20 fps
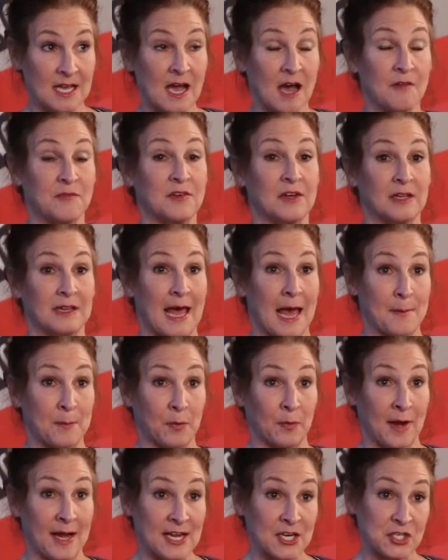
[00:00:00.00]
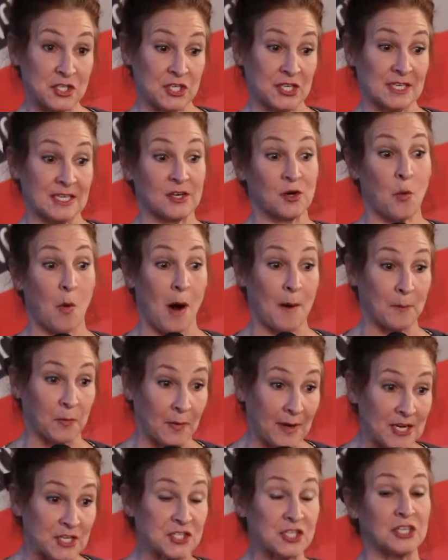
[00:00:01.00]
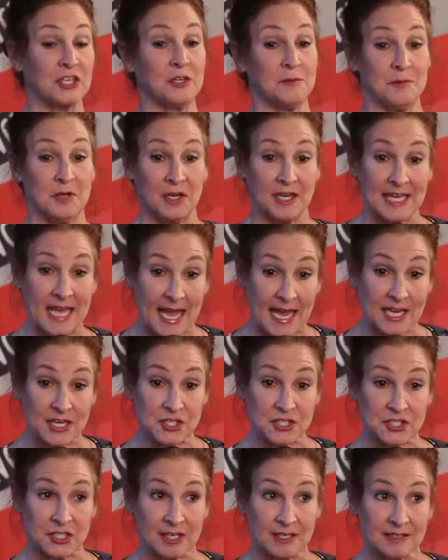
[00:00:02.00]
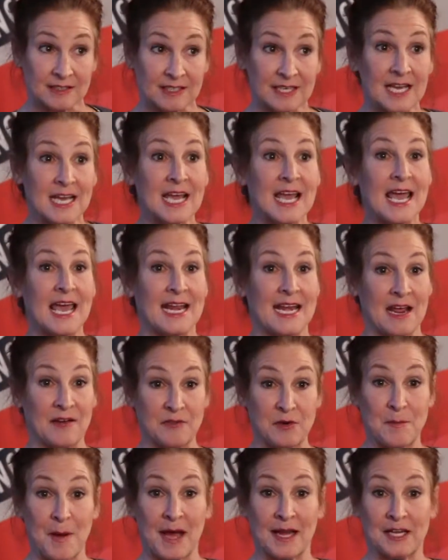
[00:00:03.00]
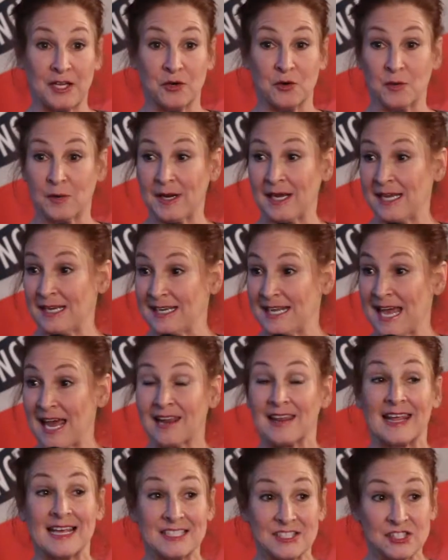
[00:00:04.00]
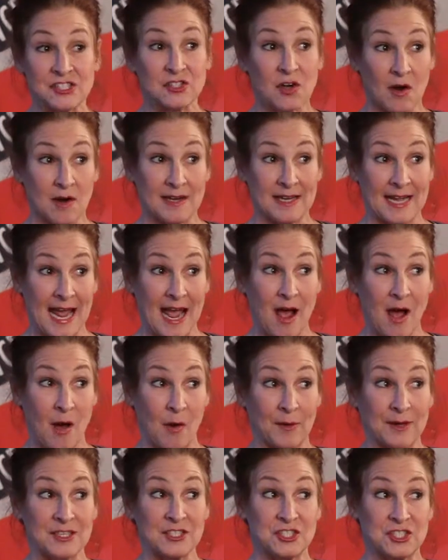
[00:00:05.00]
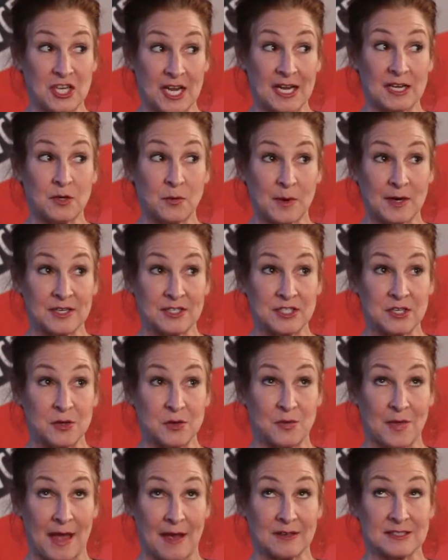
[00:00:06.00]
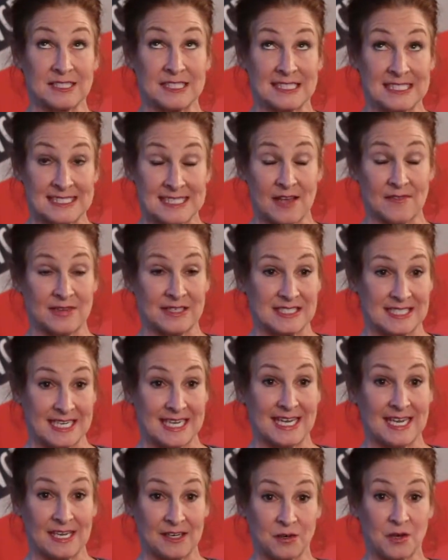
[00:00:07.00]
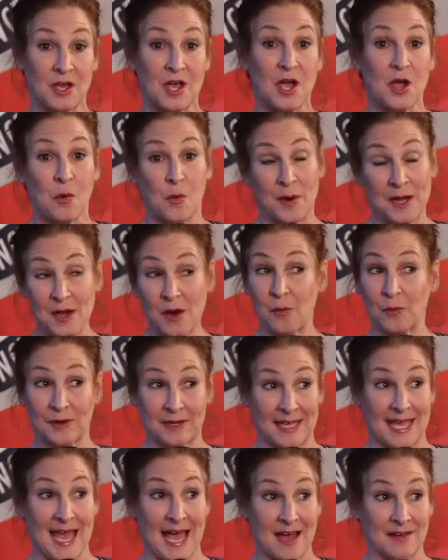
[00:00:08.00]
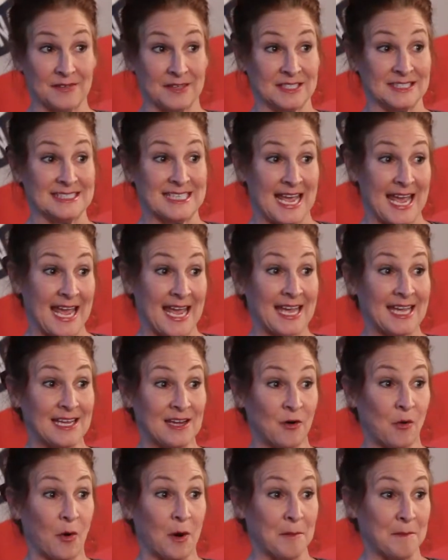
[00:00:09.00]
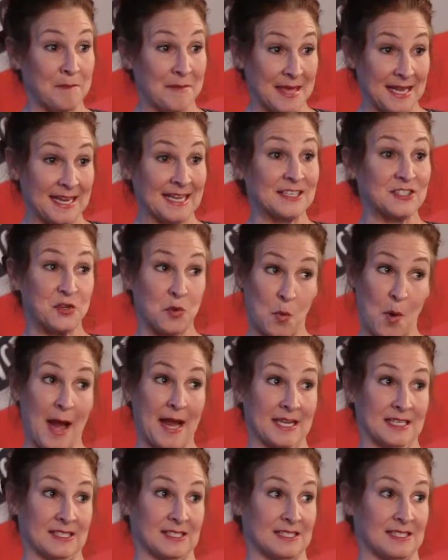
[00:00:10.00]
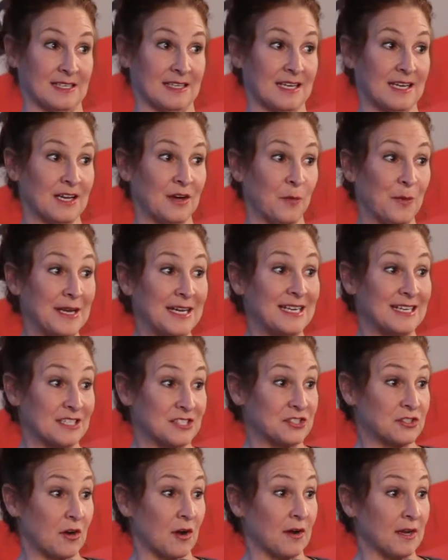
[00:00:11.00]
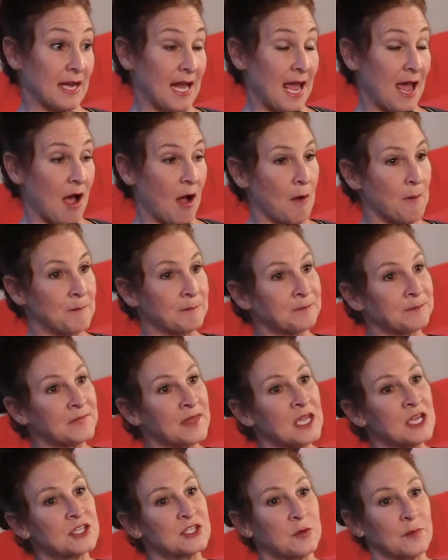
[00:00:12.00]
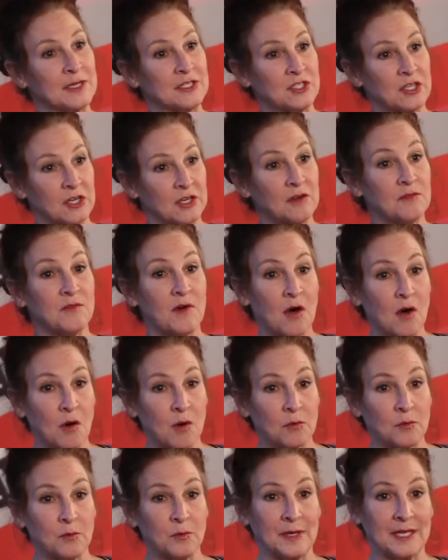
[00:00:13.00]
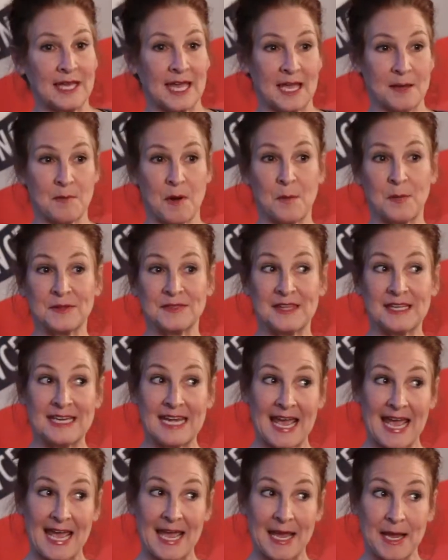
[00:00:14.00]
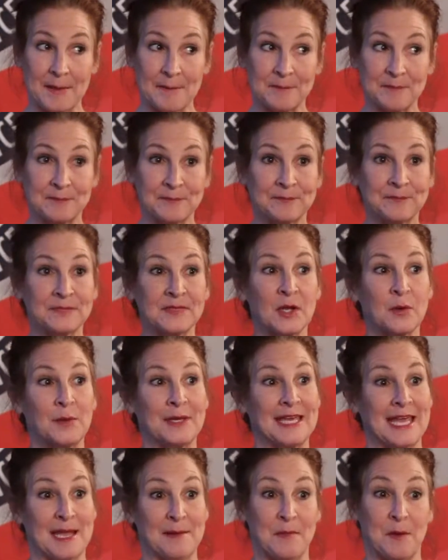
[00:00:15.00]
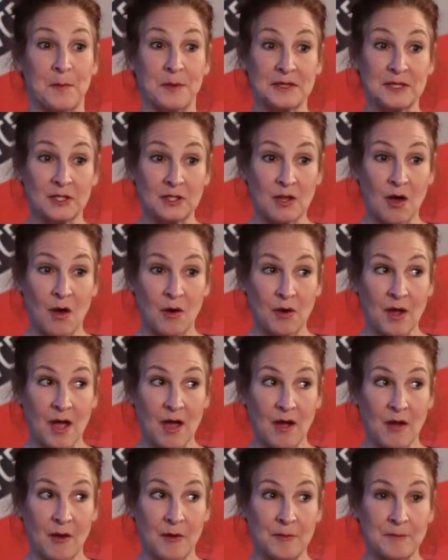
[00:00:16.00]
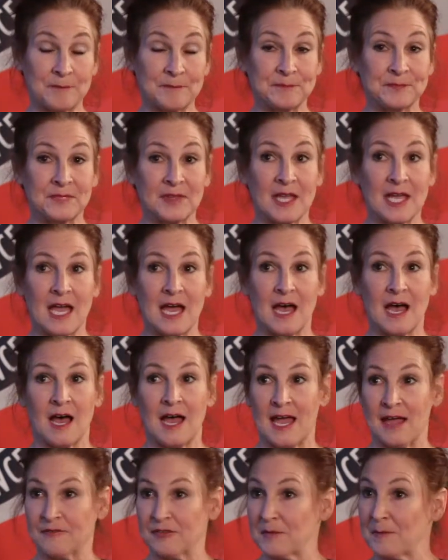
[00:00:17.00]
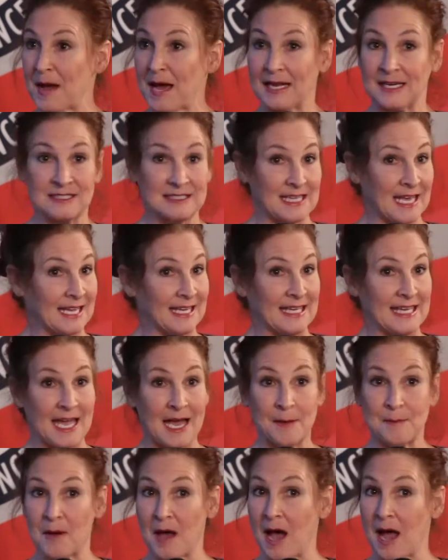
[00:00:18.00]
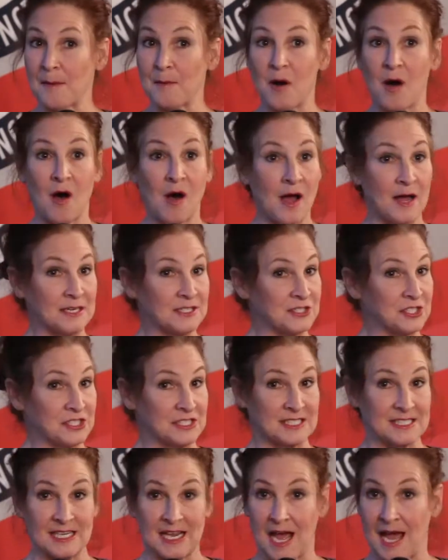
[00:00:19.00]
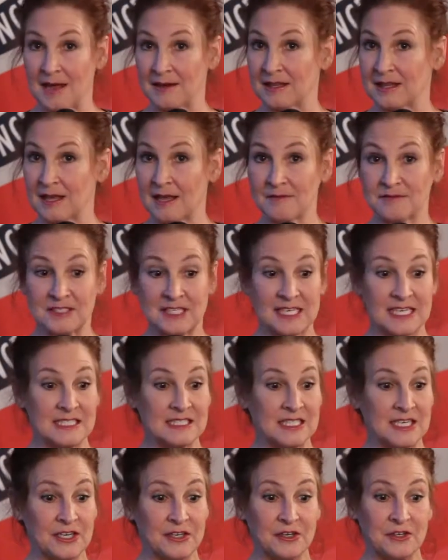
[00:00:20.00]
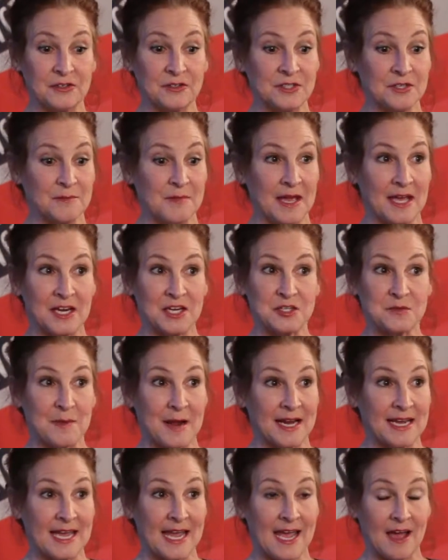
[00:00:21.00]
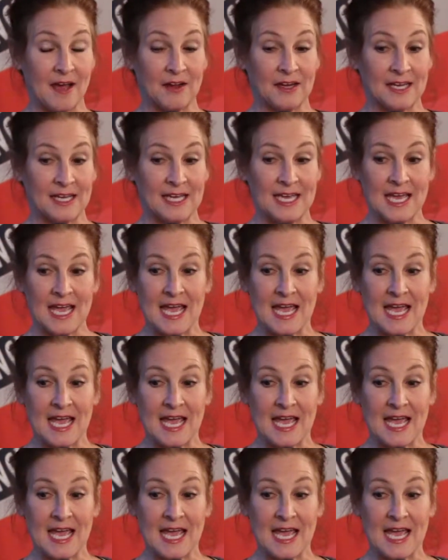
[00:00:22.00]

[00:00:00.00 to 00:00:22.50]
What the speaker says: of collaboration, cooperation, communication, and everybody agreed, yeah, let's start now in January 2017. We don't really have a day or a minute to waste. We need to start now. So we took a vote, we came up with a name, we came up with a logo. Everybody's like, yep, I'm on, I'd love to continue to manage my county,